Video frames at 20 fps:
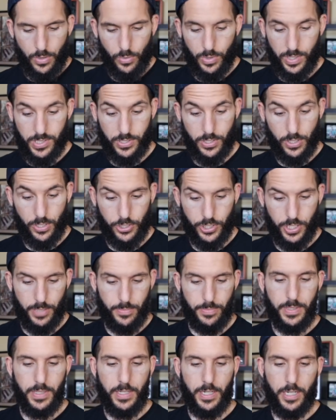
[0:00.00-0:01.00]
with
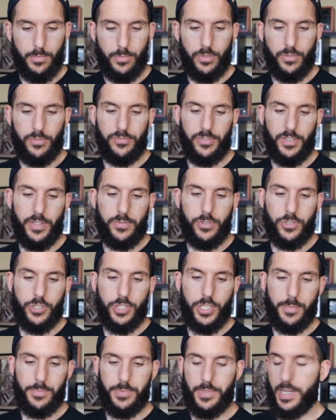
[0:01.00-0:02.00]
star-shaped caramel flavored
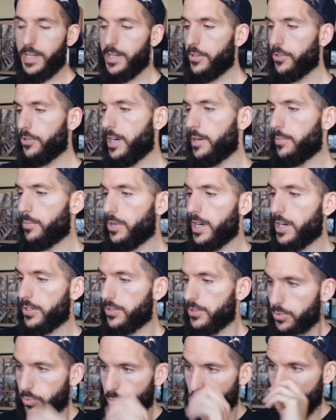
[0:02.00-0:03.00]
chips and a graham
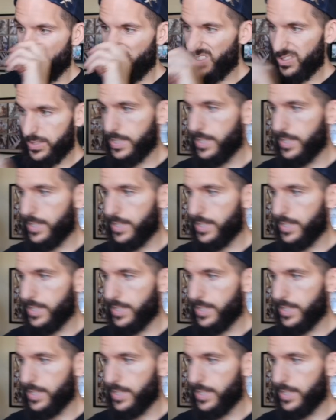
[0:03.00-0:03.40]
cracker swirl.